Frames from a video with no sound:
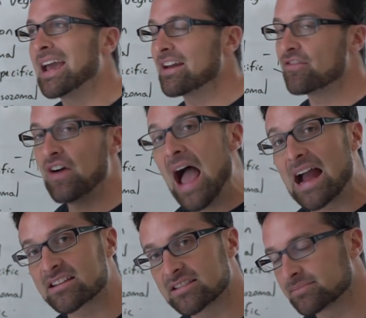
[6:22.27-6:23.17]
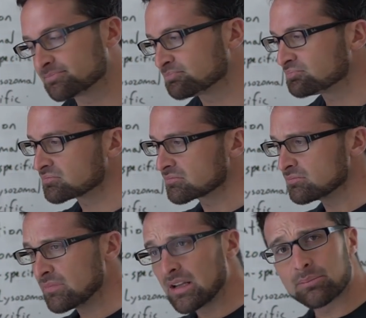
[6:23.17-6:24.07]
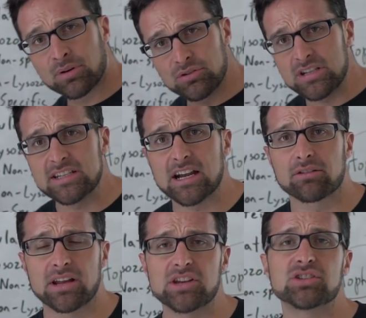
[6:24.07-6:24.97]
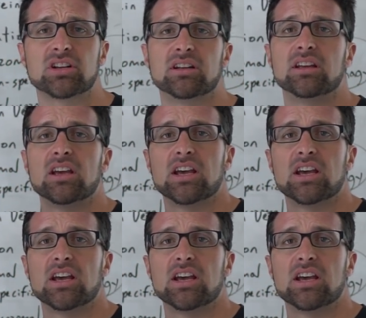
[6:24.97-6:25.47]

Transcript: In fact, protein degradation